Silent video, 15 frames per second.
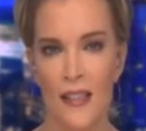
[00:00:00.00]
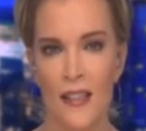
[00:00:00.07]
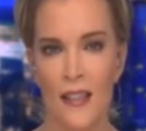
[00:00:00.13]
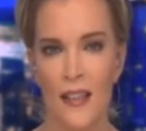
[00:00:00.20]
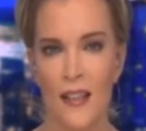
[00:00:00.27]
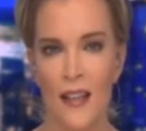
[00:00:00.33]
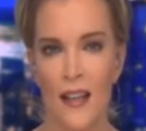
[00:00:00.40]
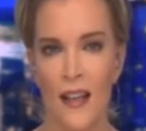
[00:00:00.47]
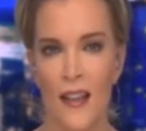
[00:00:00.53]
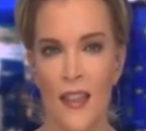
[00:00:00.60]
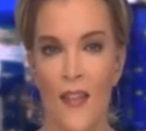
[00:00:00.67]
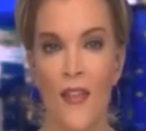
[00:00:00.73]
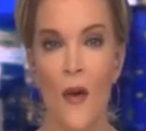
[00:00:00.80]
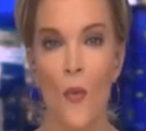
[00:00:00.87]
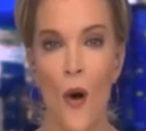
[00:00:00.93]
And you need to
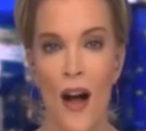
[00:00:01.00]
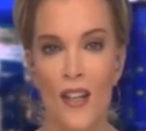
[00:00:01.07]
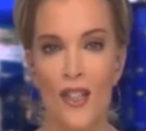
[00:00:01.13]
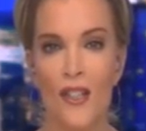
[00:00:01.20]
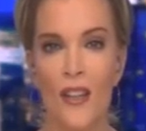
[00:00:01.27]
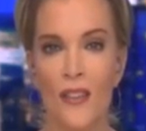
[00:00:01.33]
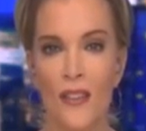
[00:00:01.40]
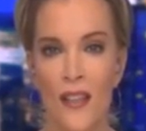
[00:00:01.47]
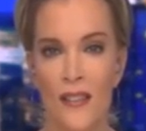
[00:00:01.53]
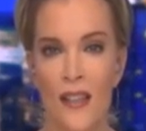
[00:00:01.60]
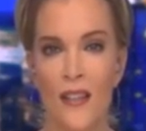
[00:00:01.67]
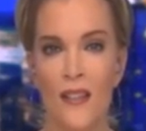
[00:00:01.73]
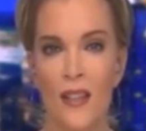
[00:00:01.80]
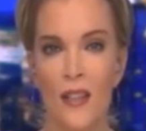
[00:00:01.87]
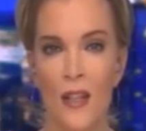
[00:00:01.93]
understand
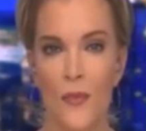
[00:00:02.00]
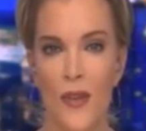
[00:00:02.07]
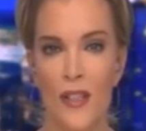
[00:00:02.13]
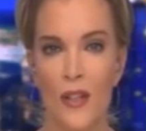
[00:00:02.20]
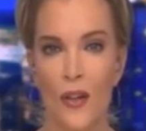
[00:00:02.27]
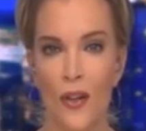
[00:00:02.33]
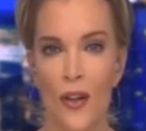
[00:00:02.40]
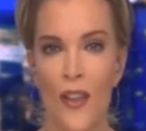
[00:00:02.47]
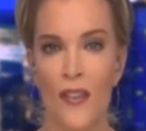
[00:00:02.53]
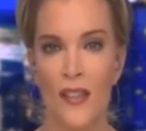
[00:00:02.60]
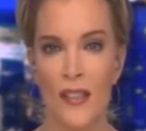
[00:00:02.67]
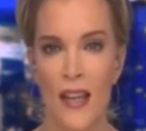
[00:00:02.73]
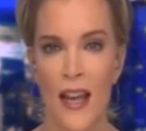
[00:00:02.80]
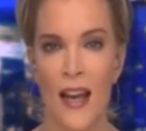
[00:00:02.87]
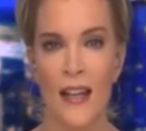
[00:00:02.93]
when the news comes out,
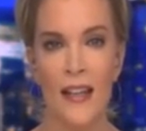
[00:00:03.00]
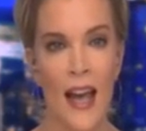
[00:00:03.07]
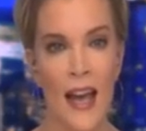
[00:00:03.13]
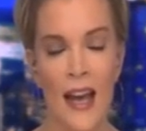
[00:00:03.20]
we don't